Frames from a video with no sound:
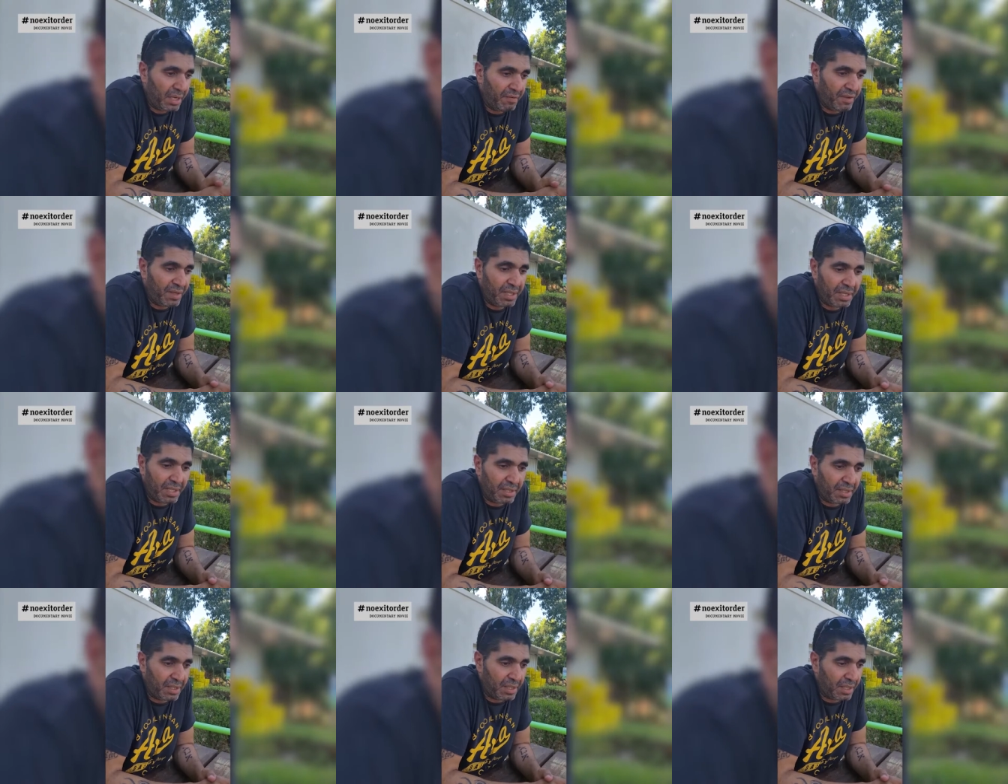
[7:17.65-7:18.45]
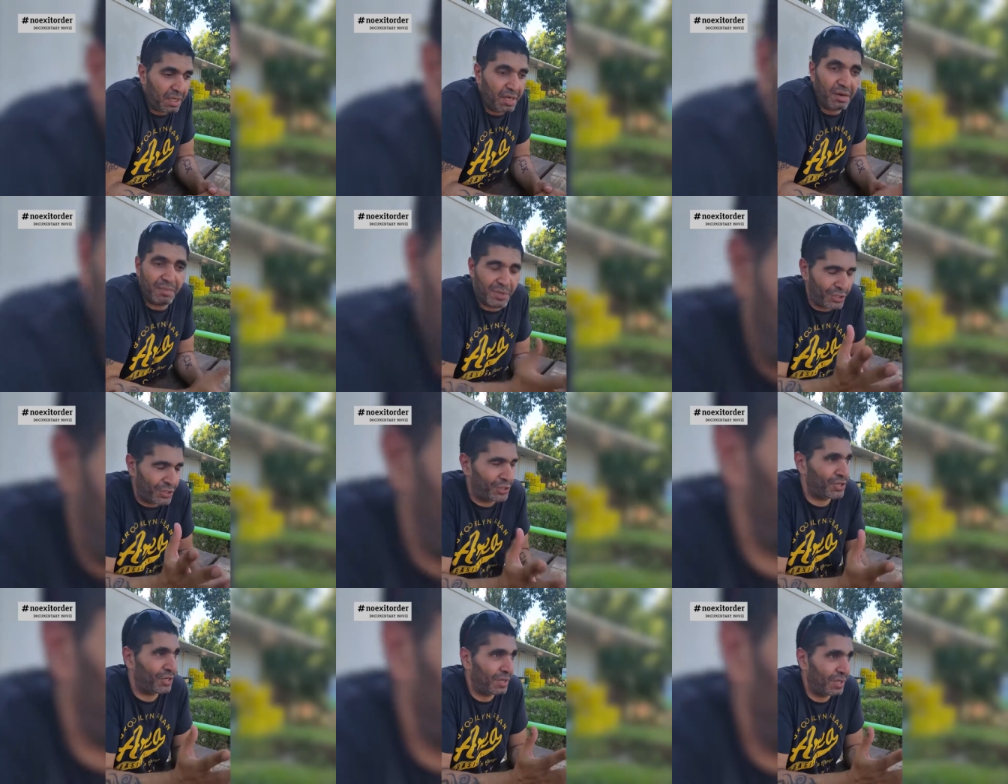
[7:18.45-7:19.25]
even in the
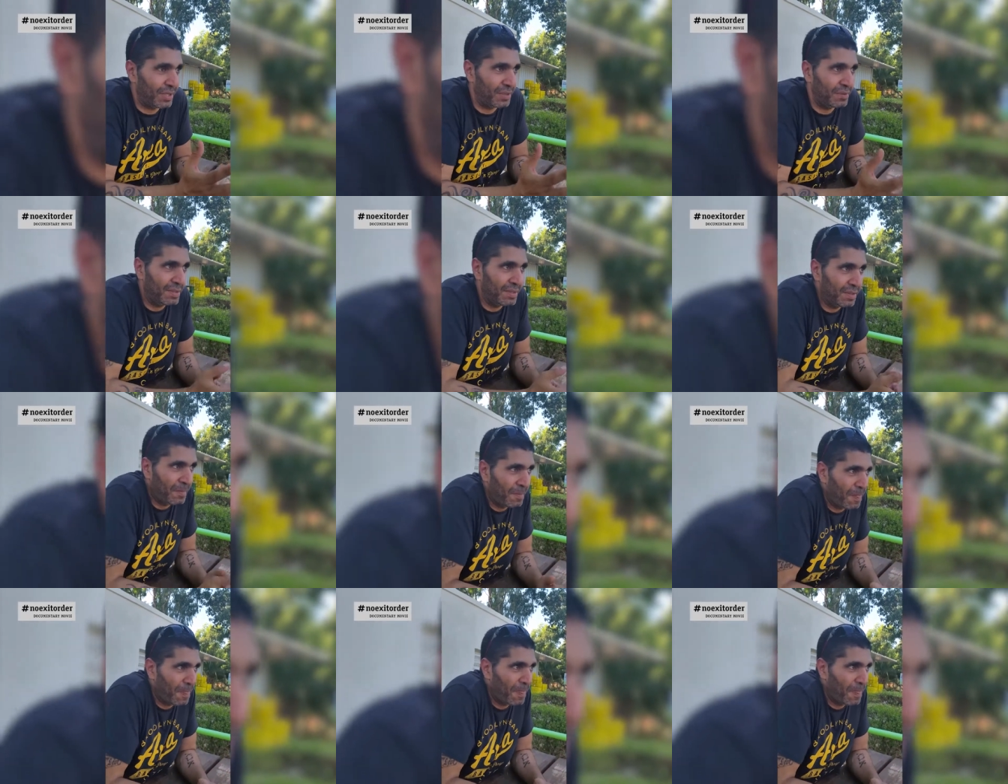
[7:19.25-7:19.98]
commercial. Yeah.